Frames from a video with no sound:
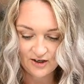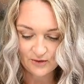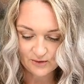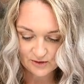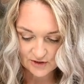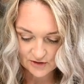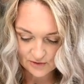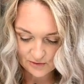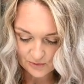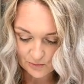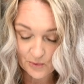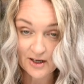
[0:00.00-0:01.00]
Also,
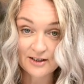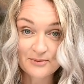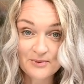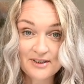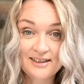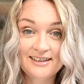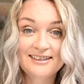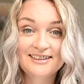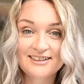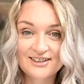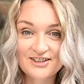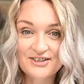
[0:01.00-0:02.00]
when we
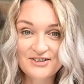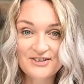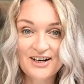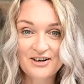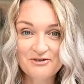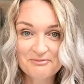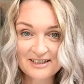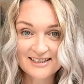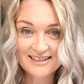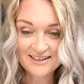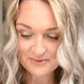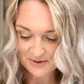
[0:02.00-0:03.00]
do our
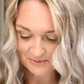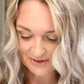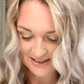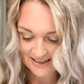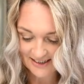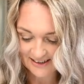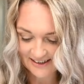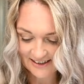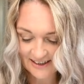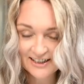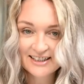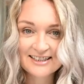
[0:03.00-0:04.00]
mixing, we're obviously
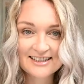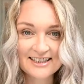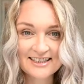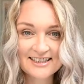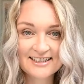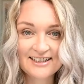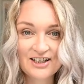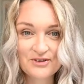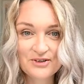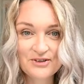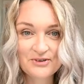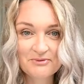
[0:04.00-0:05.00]
gonna test our
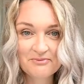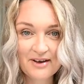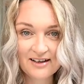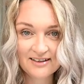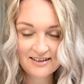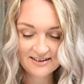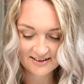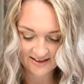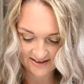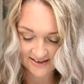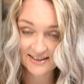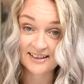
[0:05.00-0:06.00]
new palette
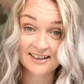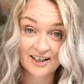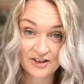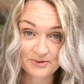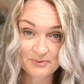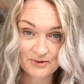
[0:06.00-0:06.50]
and see how it